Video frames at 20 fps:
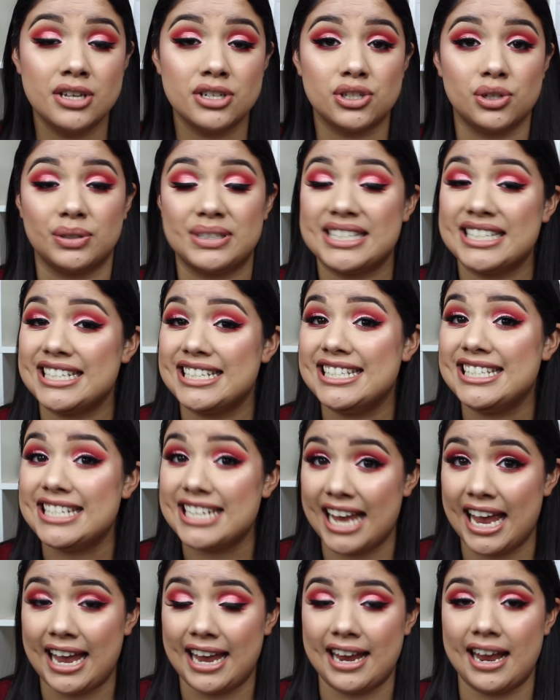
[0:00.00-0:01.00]
So
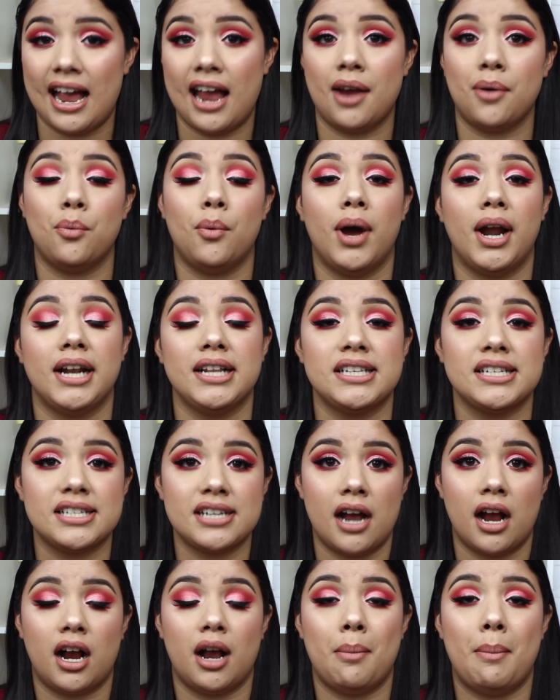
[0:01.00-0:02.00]
today I wanted to
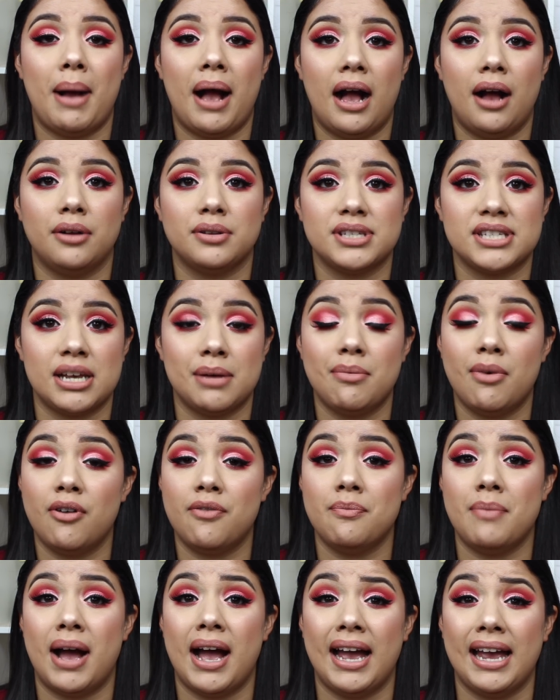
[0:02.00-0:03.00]
talk about some
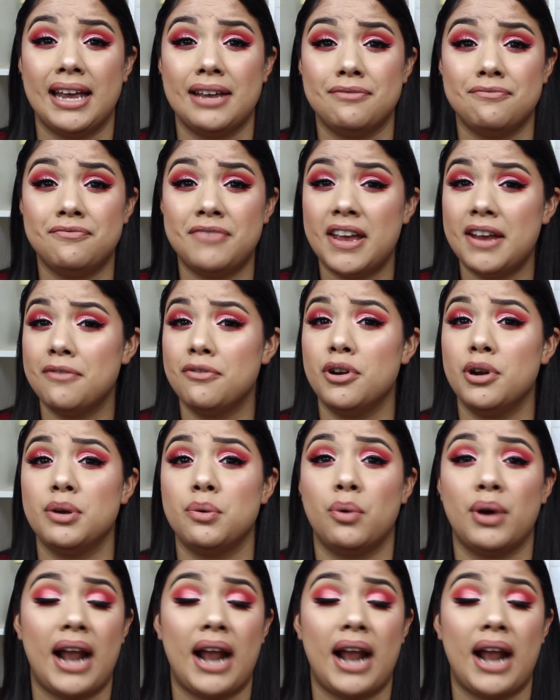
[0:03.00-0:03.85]
of my favorite,